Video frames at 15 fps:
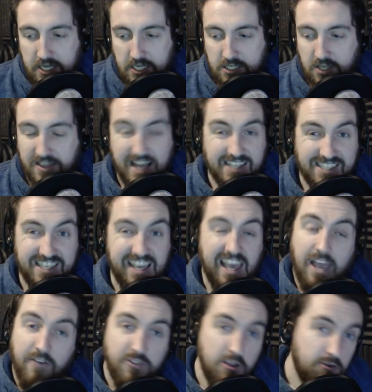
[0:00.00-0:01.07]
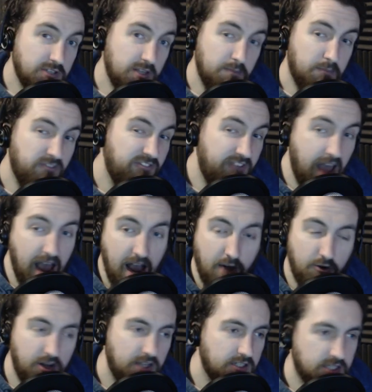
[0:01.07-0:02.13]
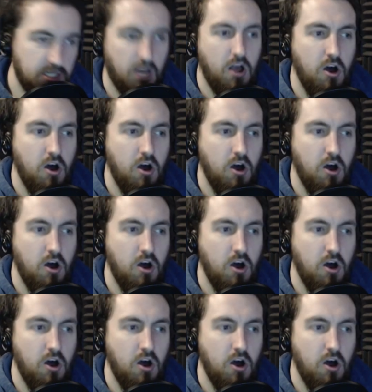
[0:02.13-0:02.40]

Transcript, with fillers: So that's it. If there is a variant